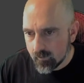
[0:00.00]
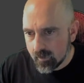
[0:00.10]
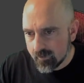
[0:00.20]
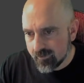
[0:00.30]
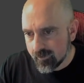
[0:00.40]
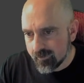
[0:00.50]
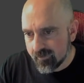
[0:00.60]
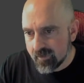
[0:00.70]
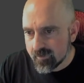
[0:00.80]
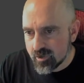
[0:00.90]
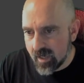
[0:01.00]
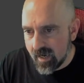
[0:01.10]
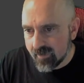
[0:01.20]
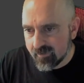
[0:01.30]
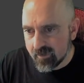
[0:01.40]
As you can see, the
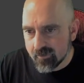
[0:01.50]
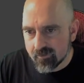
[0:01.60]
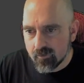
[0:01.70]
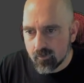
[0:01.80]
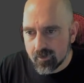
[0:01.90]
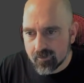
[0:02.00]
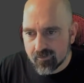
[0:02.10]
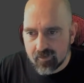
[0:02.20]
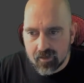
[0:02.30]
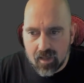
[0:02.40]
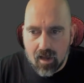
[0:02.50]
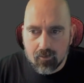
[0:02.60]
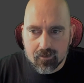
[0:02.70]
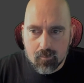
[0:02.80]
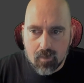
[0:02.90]
chassis is going to stick out
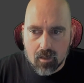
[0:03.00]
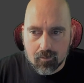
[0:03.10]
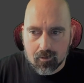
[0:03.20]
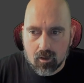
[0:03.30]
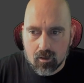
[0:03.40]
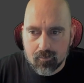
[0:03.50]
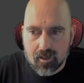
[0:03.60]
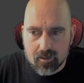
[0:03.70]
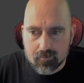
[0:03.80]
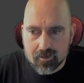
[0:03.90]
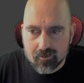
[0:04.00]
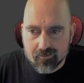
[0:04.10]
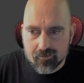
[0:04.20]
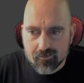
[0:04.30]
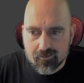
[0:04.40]
at the bottom of the car body because
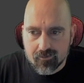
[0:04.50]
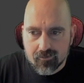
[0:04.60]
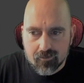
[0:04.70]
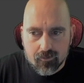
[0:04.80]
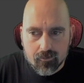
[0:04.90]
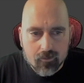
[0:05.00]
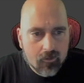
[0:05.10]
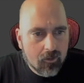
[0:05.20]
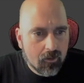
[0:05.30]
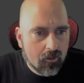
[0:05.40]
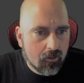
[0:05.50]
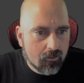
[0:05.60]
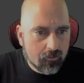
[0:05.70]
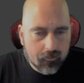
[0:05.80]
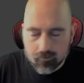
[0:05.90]
there's just too
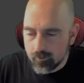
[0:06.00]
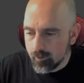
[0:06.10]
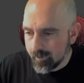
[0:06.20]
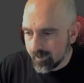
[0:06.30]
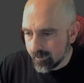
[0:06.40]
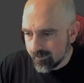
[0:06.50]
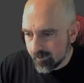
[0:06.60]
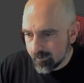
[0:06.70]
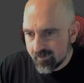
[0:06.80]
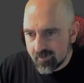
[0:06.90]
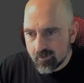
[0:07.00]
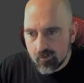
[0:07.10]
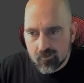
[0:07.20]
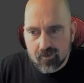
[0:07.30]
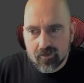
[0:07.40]
little room here. So I'm going to set the
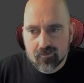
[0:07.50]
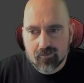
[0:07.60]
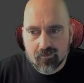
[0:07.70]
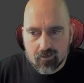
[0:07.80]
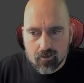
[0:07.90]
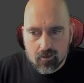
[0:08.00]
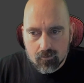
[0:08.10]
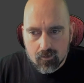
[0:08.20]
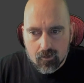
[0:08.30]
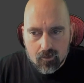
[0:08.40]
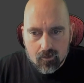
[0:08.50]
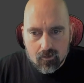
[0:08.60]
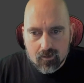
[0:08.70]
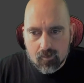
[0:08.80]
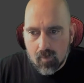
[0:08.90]
nose length to 0. I'll
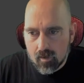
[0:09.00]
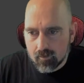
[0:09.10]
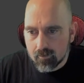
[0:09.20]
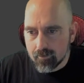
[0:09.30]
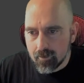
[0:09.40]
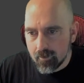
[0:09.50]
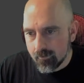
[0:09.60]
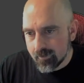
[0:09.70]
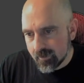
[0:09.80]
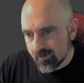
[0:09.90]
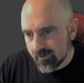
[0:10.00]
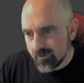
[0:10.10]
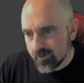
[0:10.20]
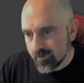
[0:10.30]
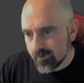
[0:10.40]
let the modeler know that it needs to
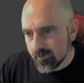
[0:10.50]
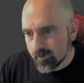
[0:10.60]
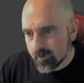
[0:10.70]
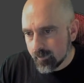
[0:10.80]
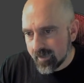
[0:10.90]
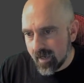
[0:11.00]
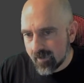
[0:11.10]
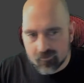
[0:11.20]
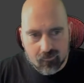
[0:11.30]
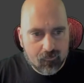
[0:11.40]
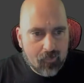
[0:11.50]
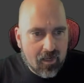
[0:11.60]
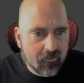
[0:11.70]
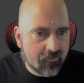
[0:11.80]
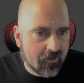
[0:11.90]
do a little bit of extra
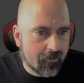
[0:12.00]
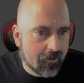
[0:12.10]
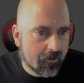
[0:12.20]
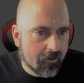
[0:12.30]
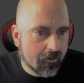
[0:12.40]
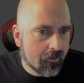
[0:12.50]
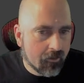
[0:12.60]
space down here.